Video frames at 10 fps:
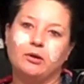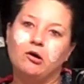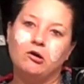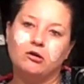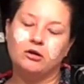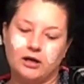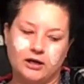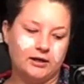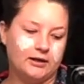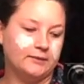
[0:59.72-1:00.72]
blog.
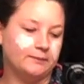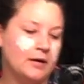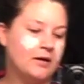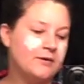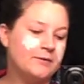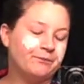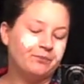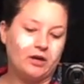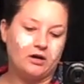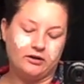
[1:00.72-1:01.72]
I
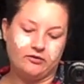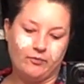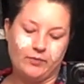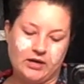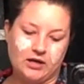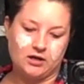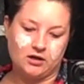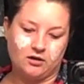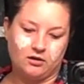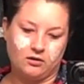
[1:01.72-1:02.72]
have
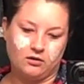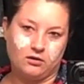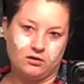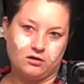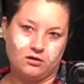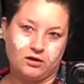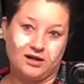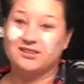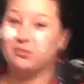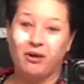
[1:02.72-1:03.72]
been
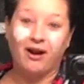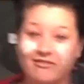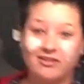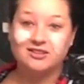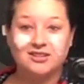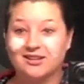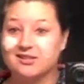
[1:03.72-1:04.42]
getting some breakfast,